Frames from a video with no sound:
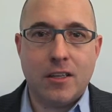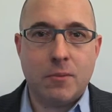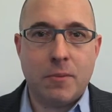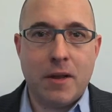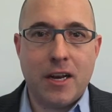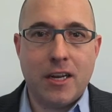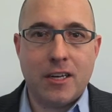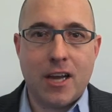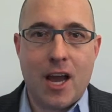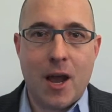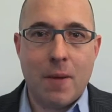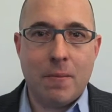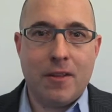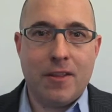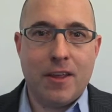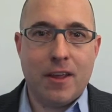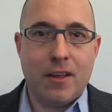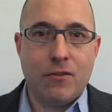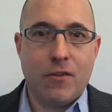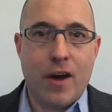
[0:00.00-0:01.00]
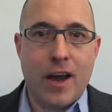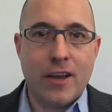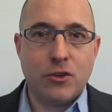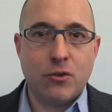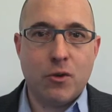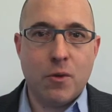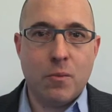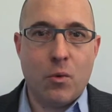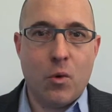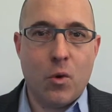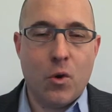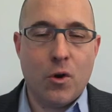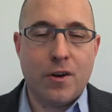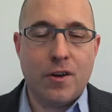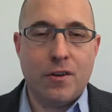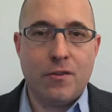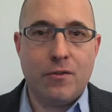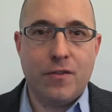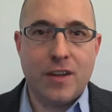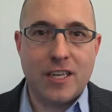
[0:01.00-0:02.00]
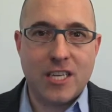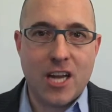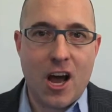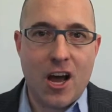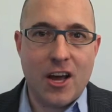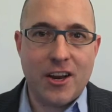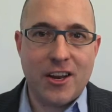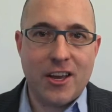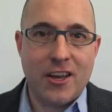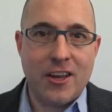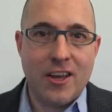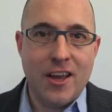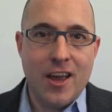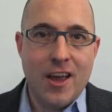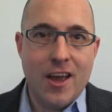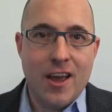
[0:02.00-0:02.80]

spending time on the advisory board of Batana,